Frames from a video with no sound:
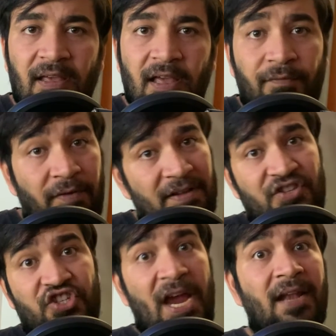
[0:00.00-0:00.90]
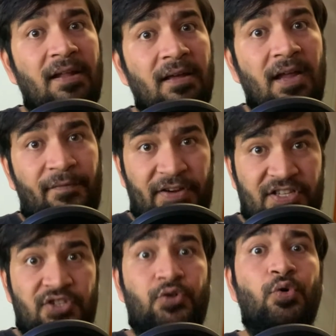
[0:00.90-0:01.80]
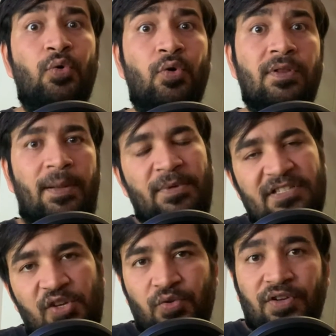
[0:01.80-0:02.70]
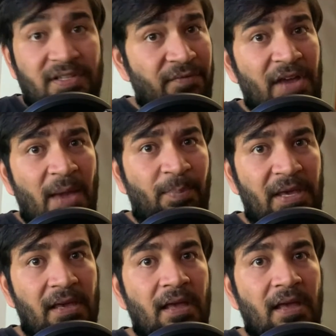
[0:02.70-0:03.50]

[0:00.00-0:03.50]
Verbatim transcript: If it is checked, if it is true, that means user is a VIP.